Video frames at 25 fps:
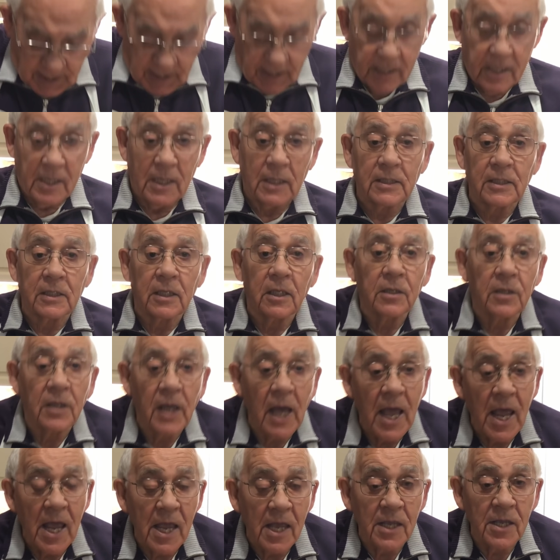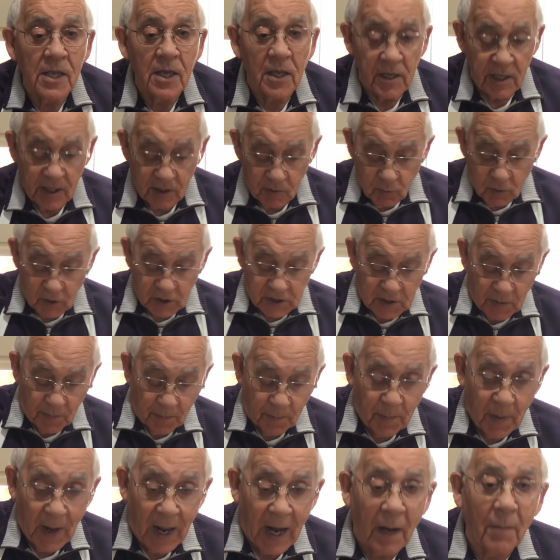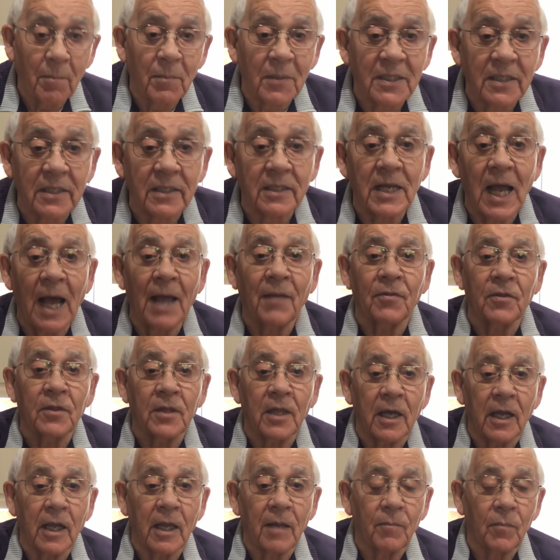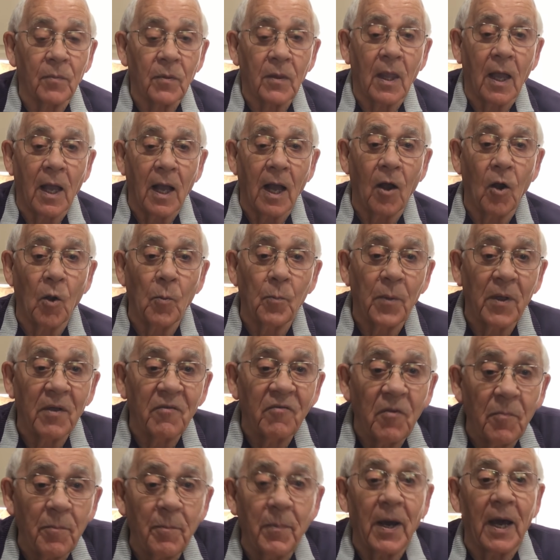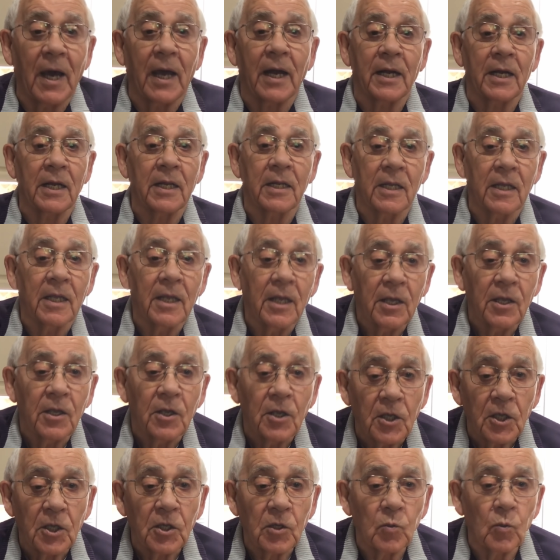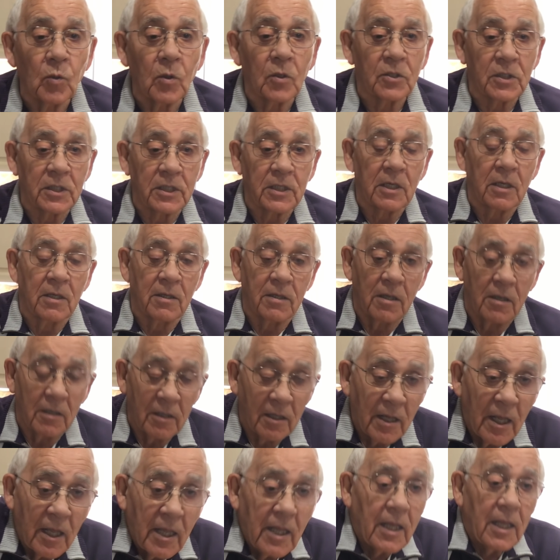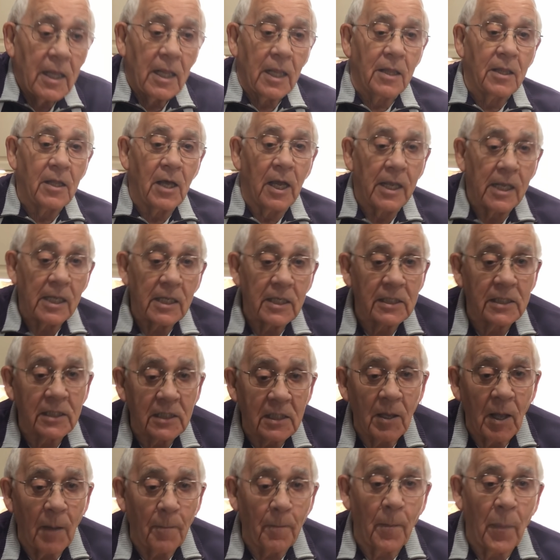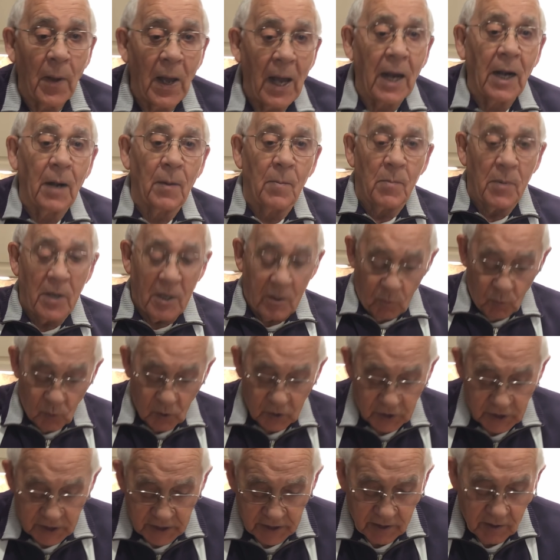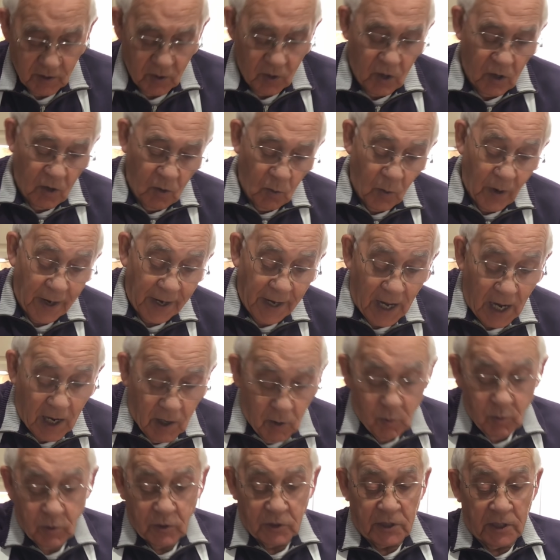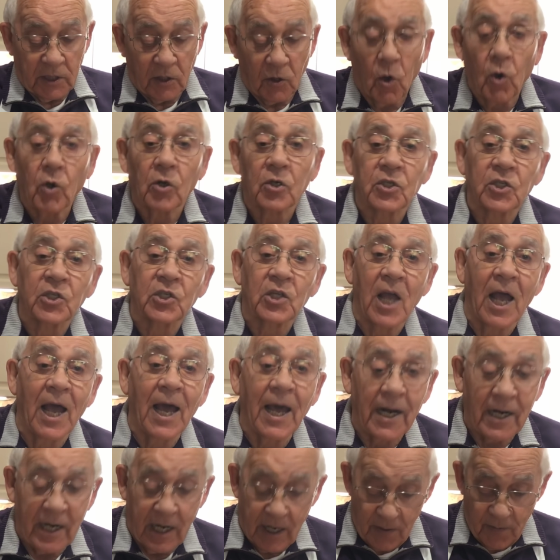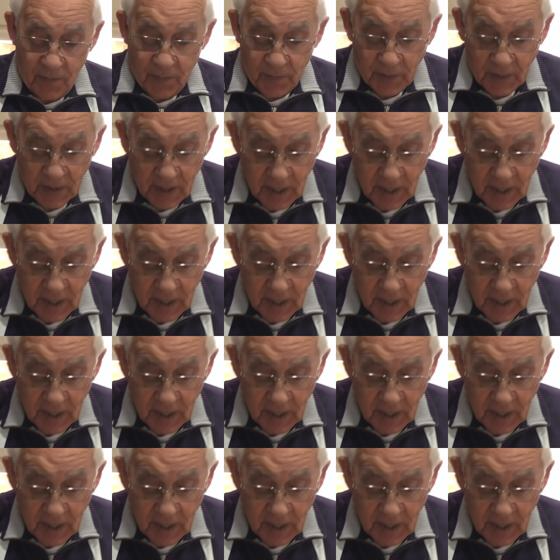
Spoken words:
Yesterday, it was Palm Sunday. I hope everybody, it was the Easter Palm. It was, when I was at Orsara,